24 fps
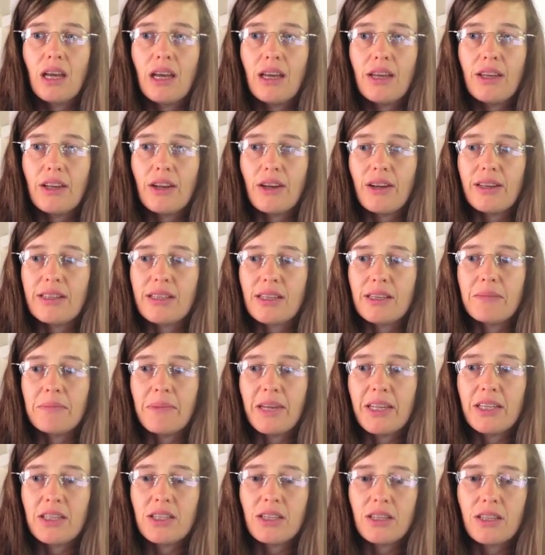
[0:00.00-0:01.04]
You know, as I
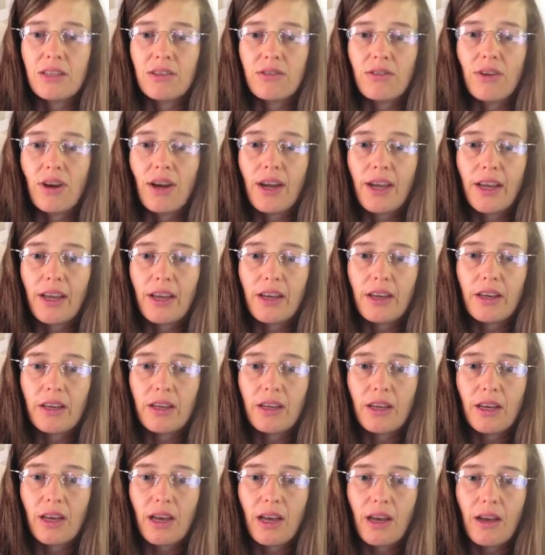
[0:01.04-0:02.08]
mentioned, Araya
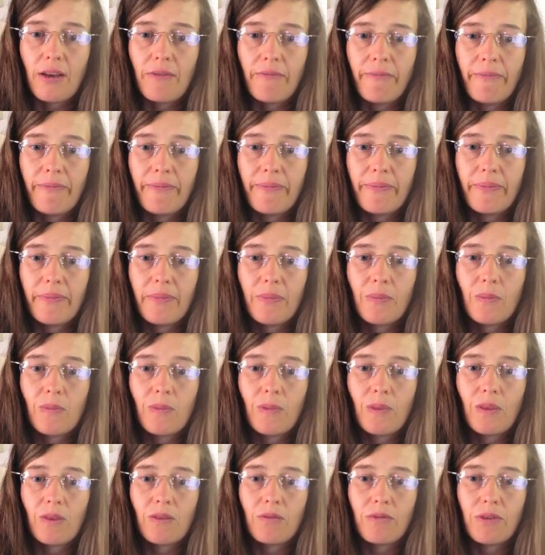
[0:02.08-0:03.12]

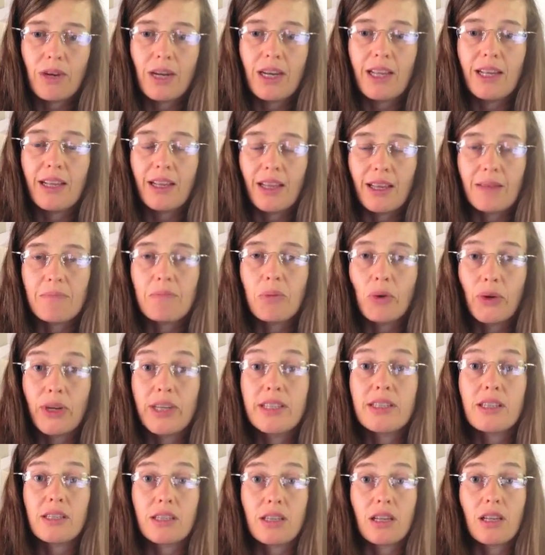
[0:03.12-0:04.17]
really like
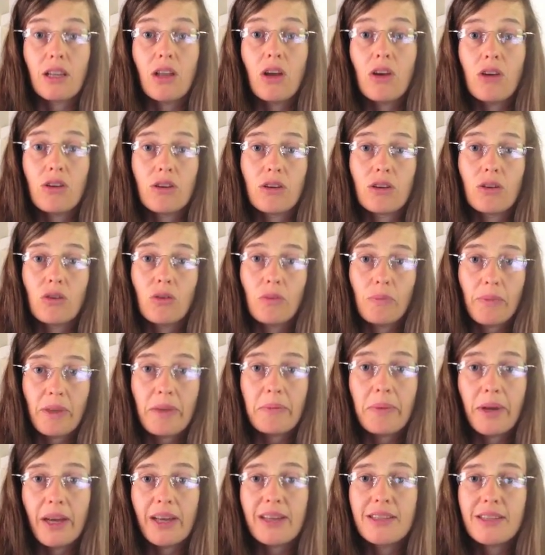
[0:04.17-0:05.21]
buoys us along, or me
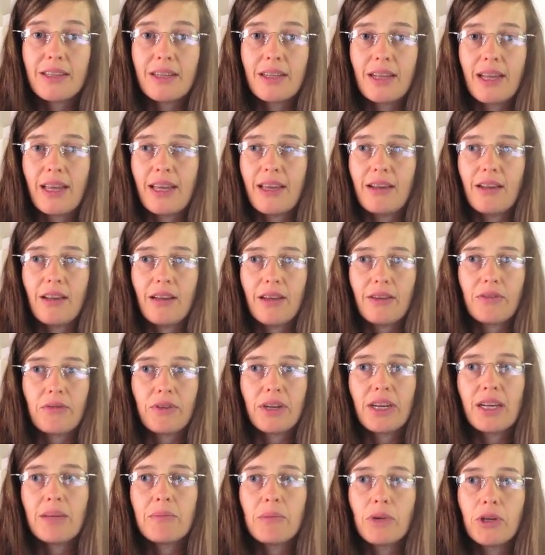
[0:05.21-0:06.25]
personally, like
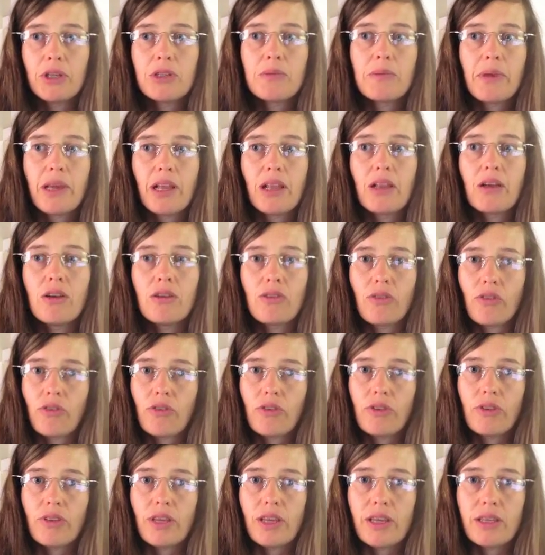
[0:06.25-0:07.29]
really buoys me along
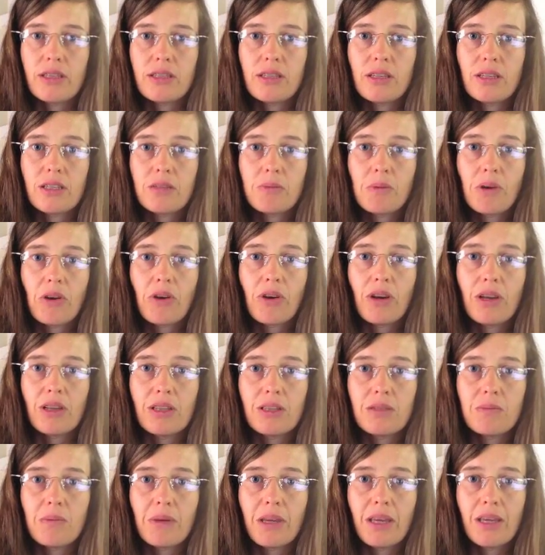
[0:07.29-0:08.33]
through this
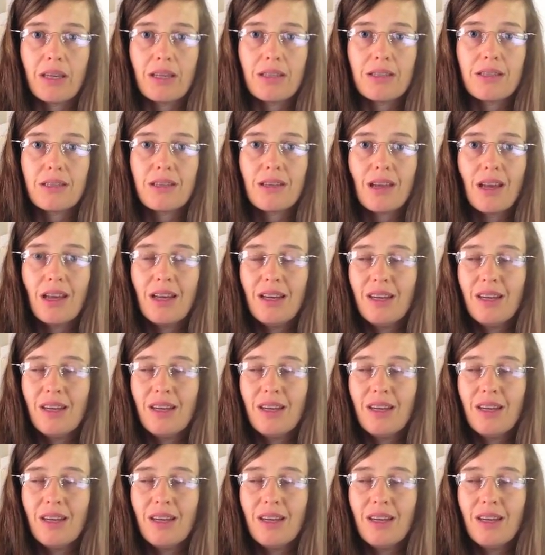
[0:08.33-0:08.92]
experience, because